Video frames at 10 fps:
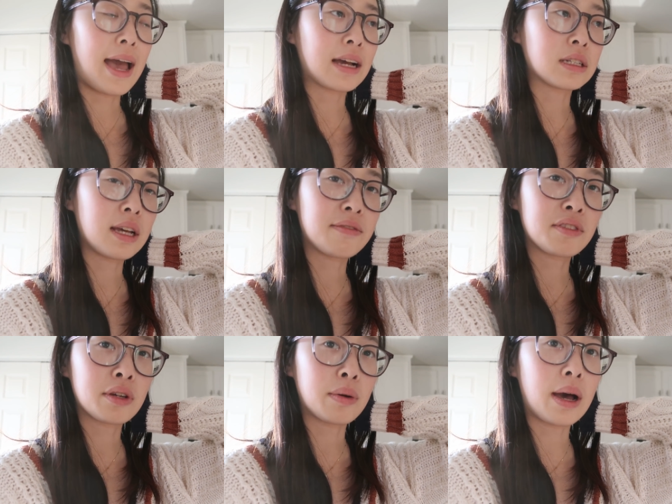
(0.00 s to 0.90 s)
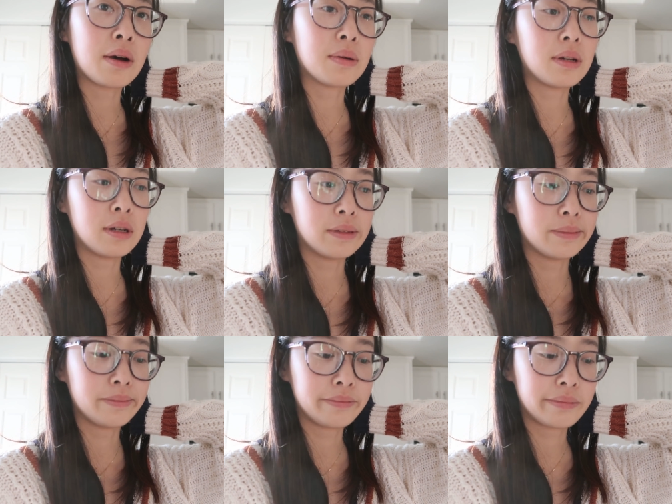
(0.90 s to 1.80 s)
I actually have to go out.
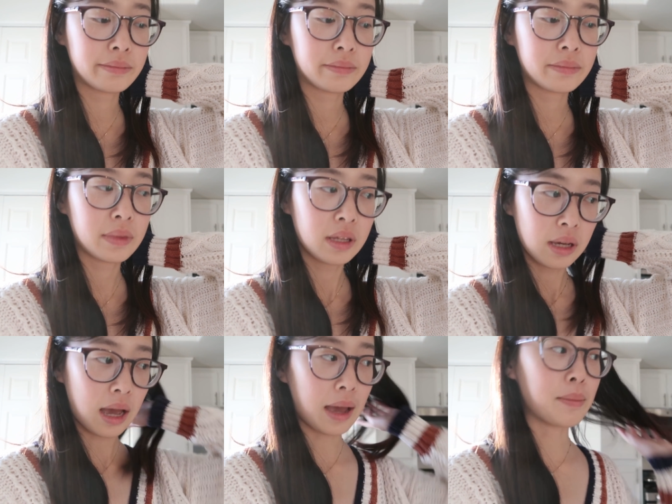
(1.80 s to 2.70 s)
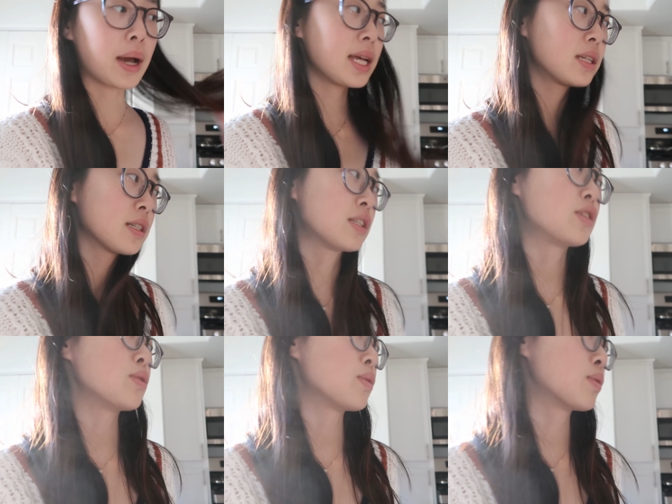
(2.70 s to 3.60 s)
Um, I might just
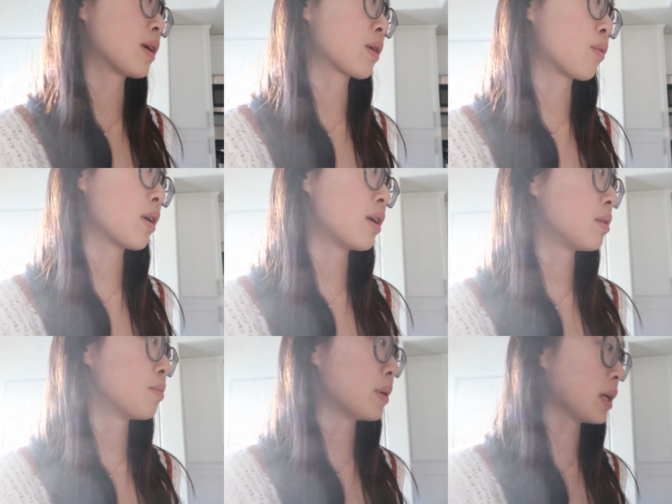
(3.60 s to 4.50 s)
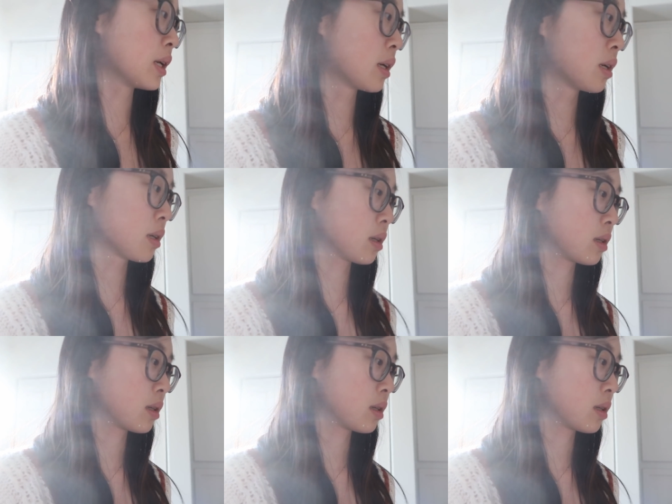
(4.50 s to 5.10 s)
do like one big